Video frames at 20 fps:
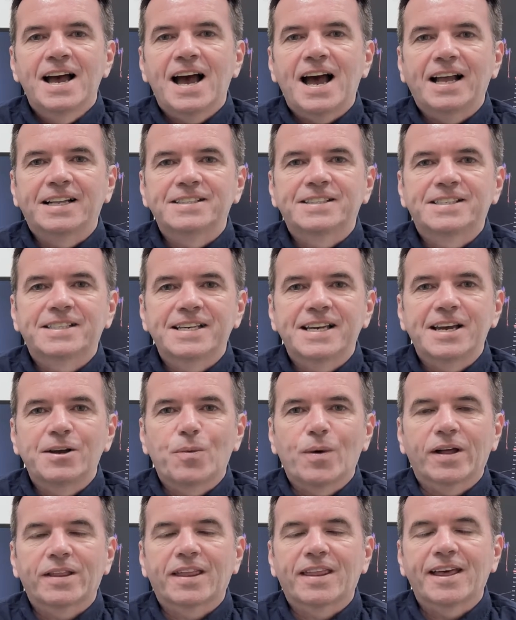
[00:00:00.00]
and see
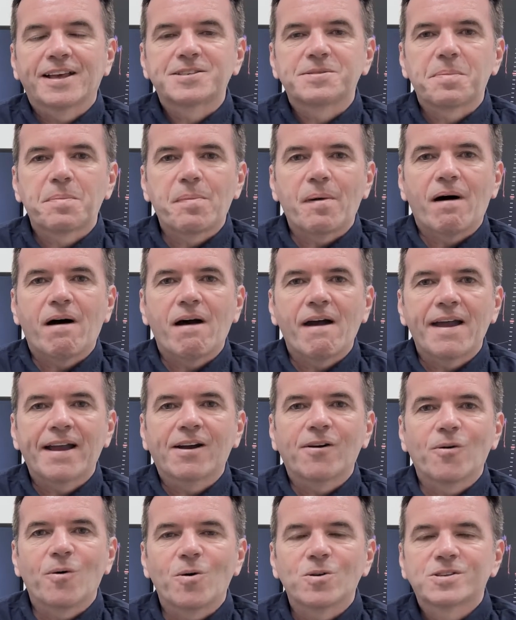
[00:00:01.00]
whether there's a
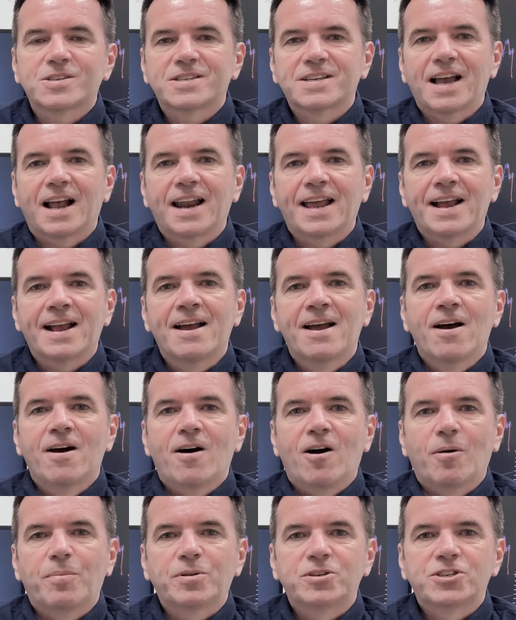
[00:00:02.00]
buying or selling
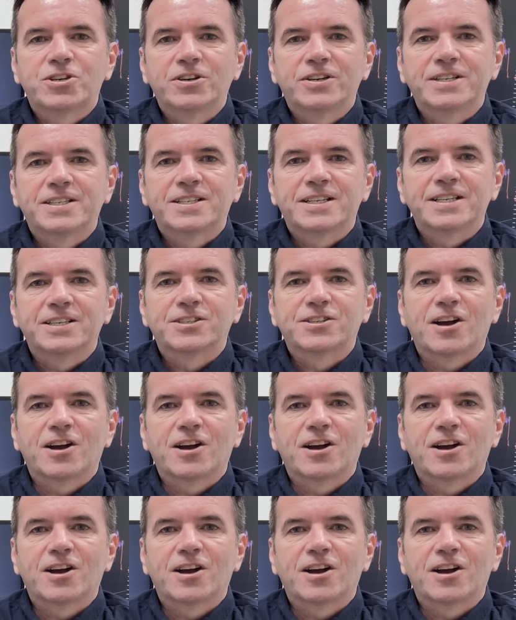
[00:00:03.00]
opportunity.